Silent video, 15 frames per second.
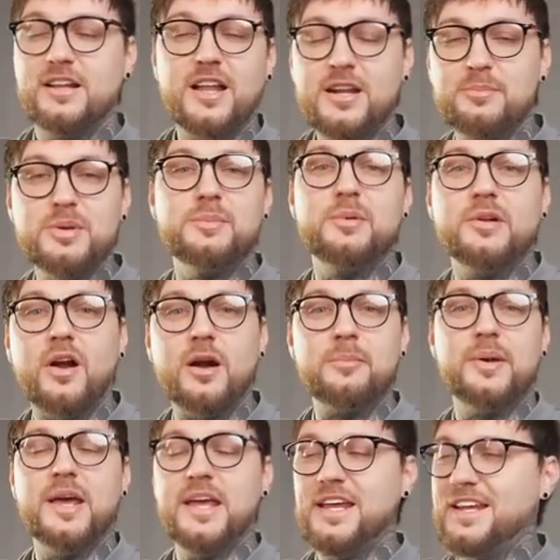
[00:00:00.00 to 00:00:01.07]
A lot of people are
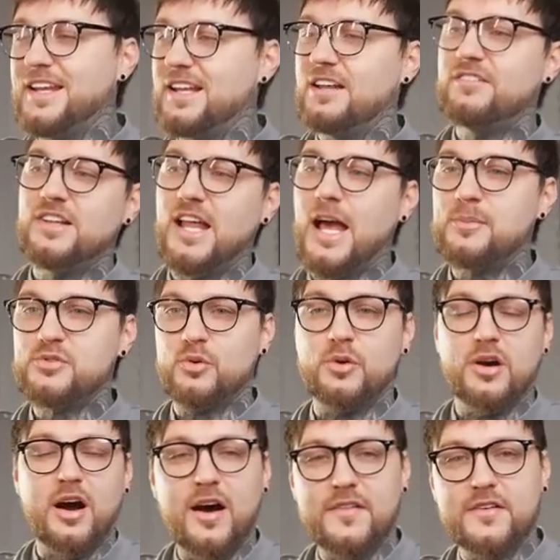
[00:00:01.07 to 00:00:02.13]
paying 11 Labs
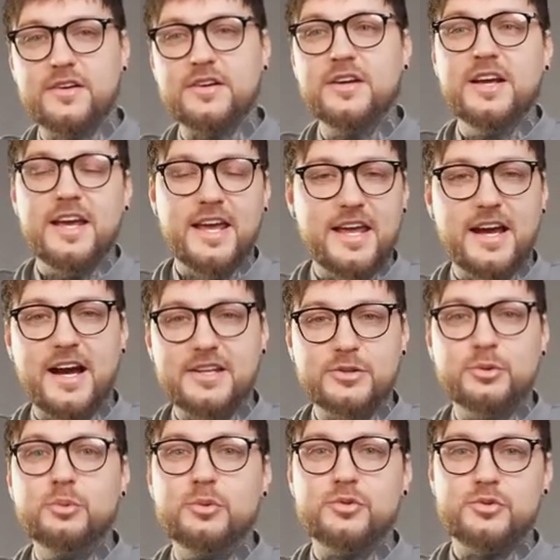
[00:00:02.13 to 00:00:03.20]
or other AI
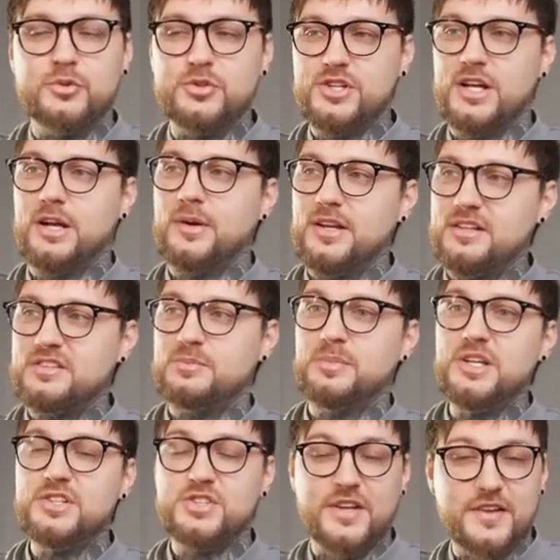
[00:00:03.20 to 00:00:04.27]
tools to generate the
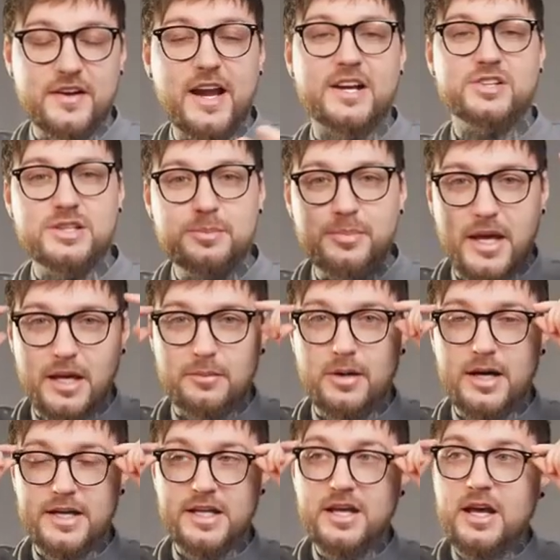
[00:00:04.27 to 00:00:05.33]
speech, and they're actually paying
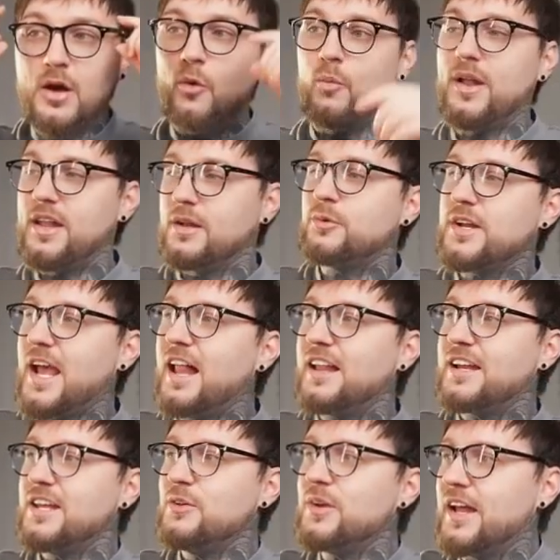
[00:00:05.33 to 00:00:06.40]
money, when in
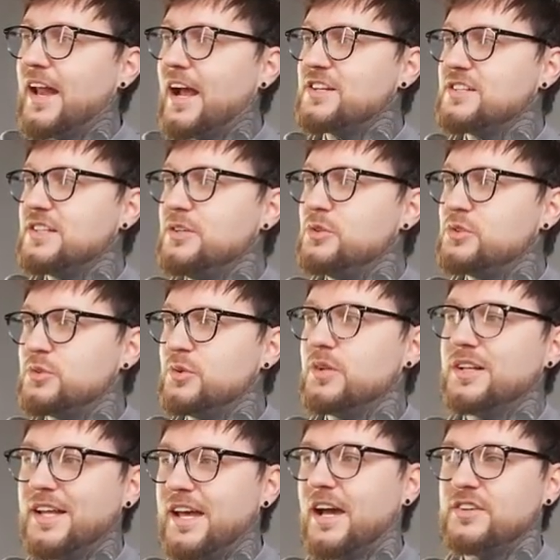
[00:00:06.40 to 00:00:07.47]
reality, you can actually use
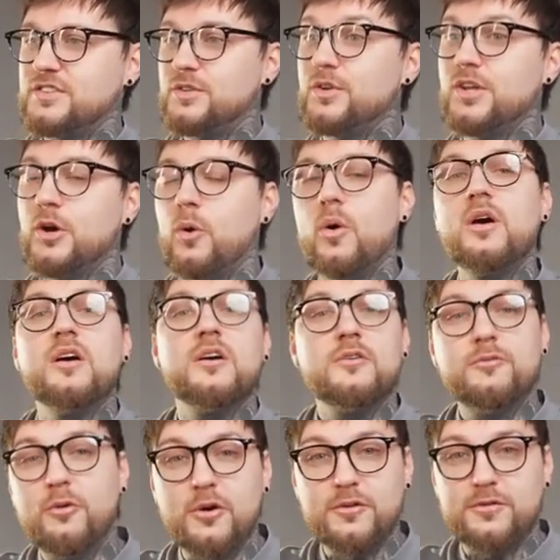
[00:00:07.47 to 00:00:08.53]
Google AI Studio
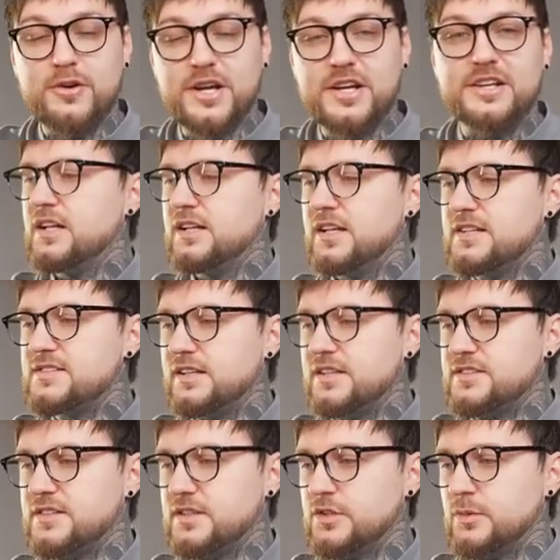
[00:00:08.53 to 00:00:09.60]
for free. Let's
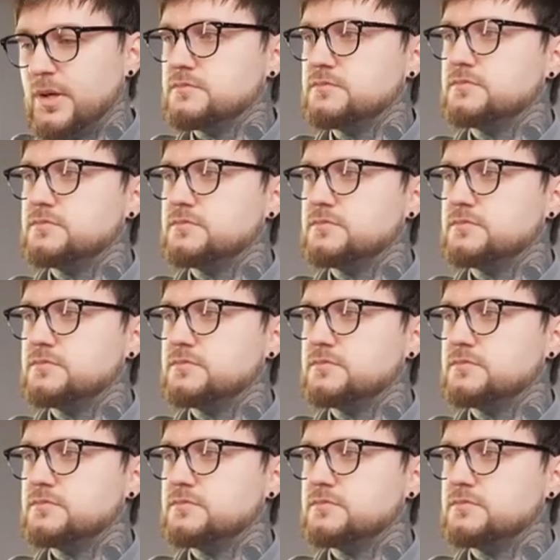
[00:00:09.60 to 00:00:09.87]
listen to it.